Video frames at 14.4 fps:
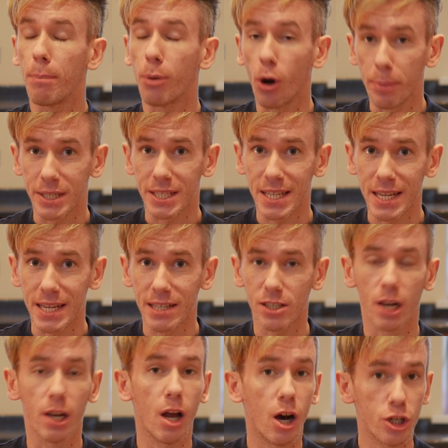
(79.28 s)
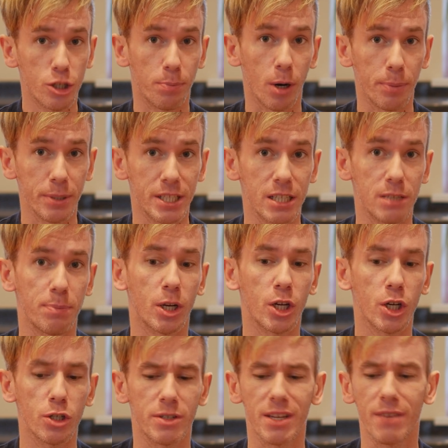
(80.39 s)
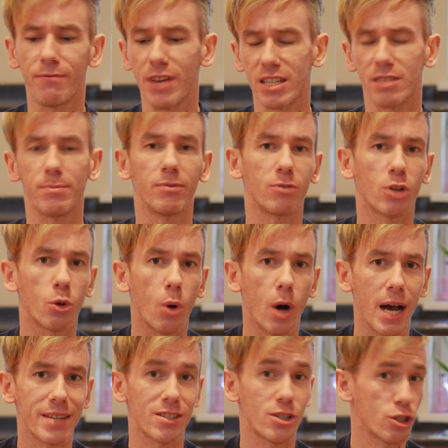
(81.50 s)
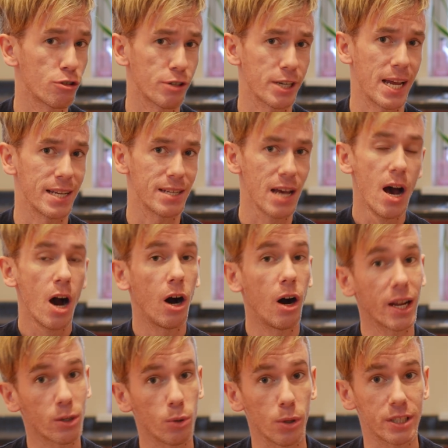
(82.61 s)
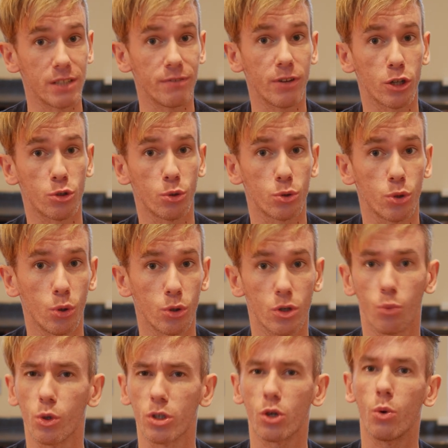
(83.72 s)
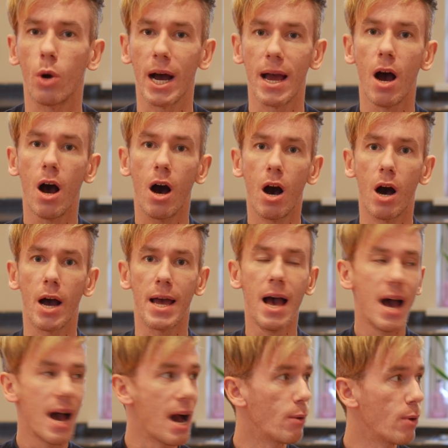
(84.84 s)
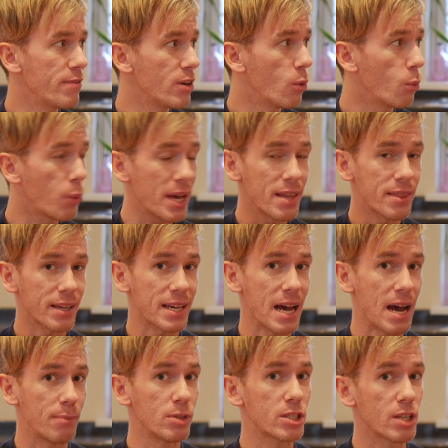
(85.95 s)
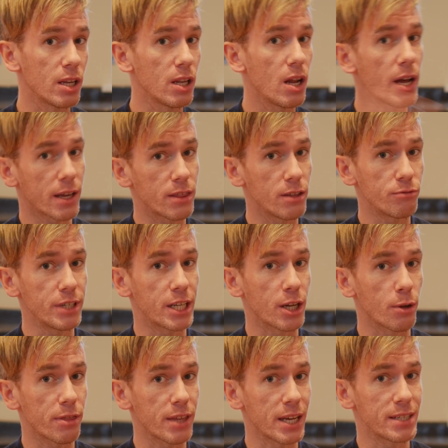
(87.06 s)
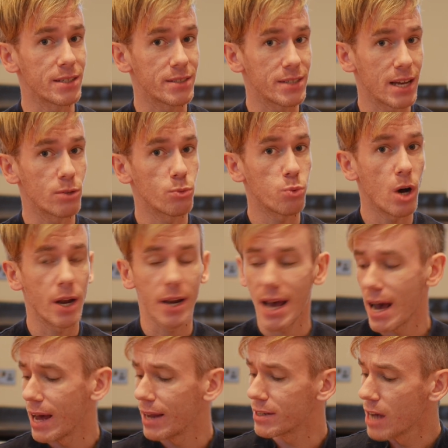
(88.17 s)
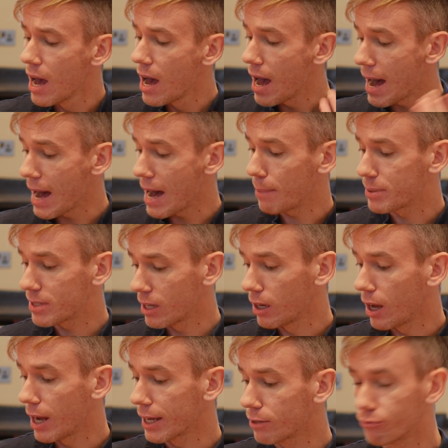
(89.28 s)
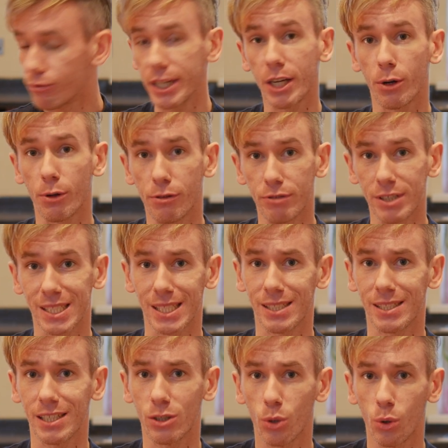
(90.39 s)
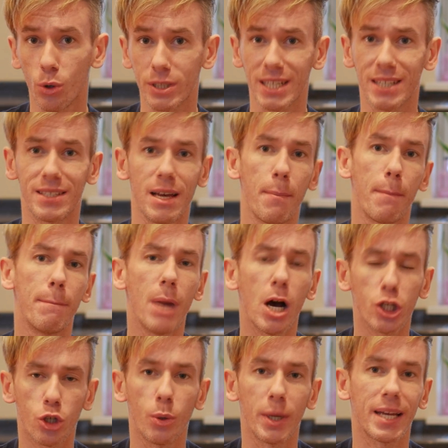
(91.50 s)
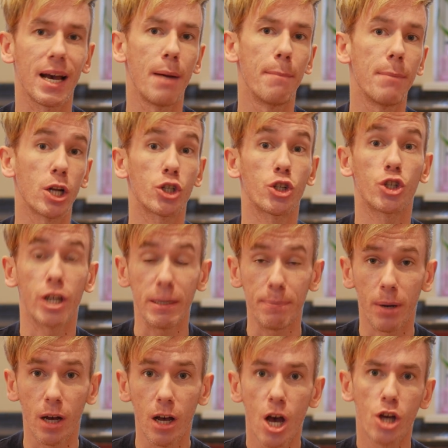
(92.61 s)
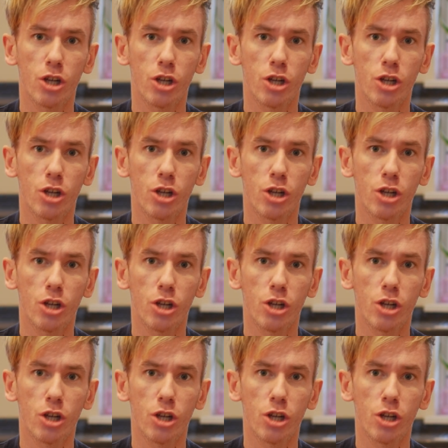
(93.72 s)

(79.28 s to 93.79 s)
properties, large properties, because the investment required to create high quality virtual tours was quite high. However, with cameras like the Ricoh Theta Z1 and apps like Ricoh 360 Tours, it's much quicker and much cheaper